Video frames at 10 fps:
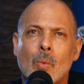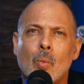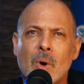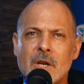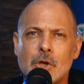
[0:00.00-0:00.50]

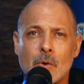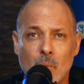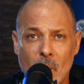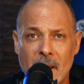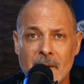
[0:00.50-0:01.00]
We should
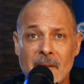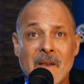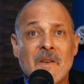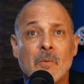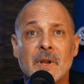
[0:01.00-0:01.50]
win.
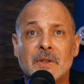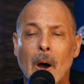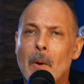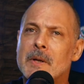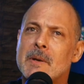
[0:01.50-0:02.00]
If we
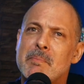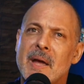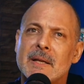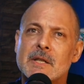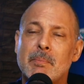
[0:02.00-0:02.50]
don't, it's a
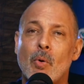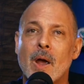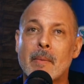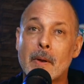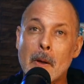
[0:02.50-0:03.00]
big
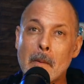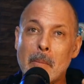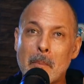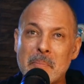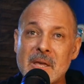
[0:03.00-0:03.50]
disappointment
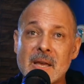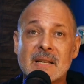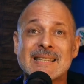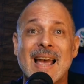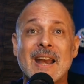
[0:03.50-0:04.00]
but be
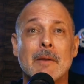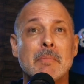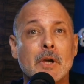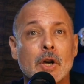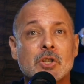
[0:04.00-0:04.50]
excited
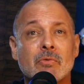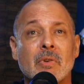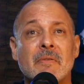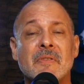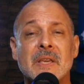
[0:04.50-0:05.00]
because the
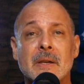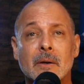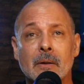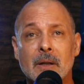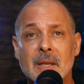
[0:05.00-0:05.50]

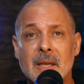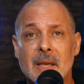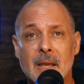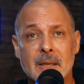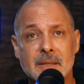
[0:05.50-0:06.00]
reveal
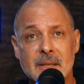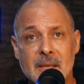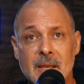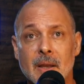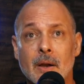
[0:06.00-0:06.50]
is
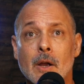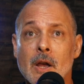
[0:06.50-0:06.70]
here.